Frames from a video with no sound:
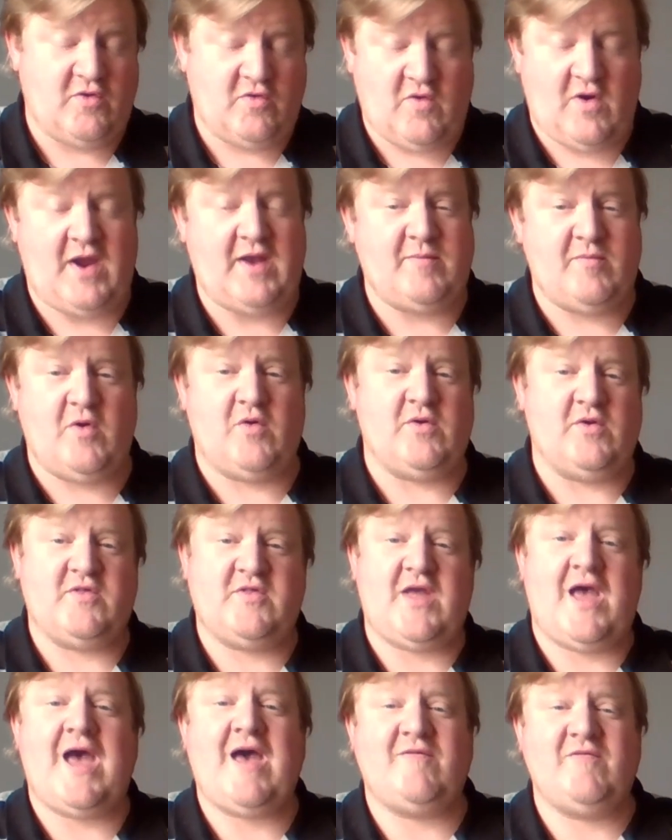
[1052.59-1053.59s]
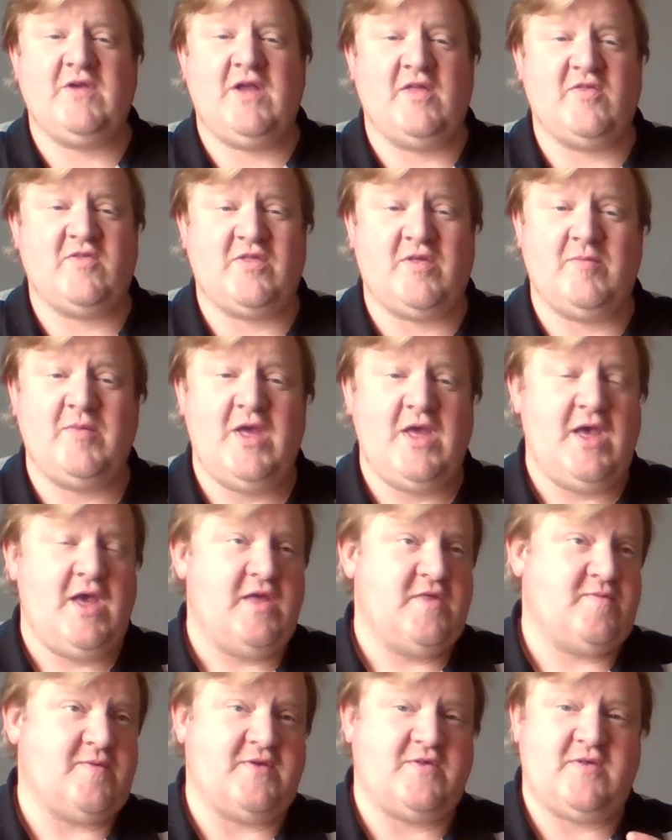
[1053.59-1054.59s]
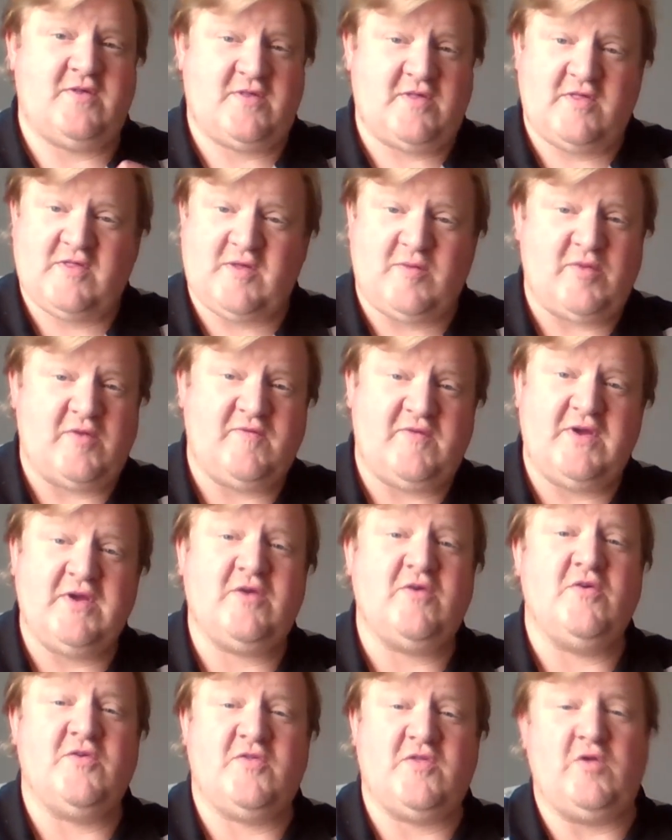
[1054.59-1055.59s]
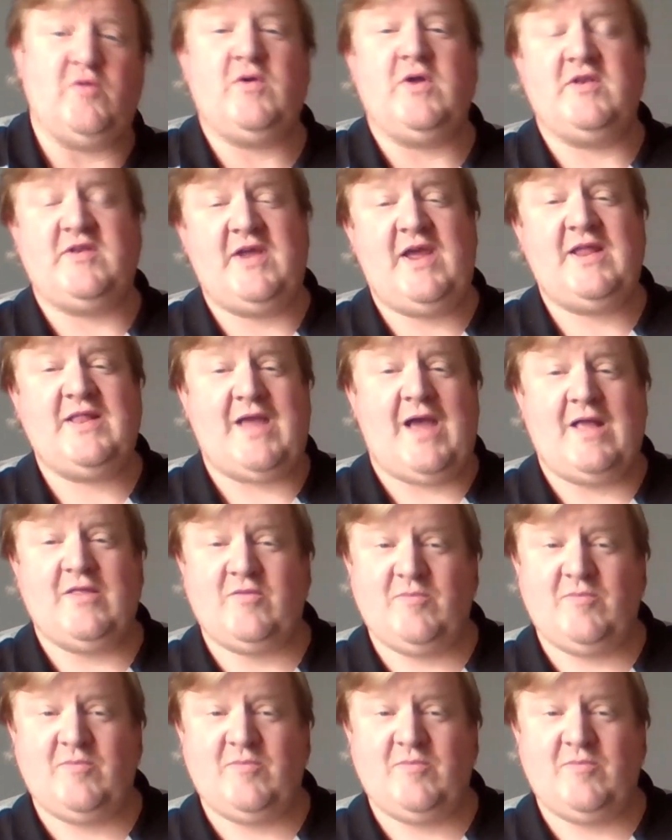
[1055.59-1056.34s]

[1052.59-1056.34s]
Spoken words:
Great bonus to have against them, especially since some of the vehicles do contain that.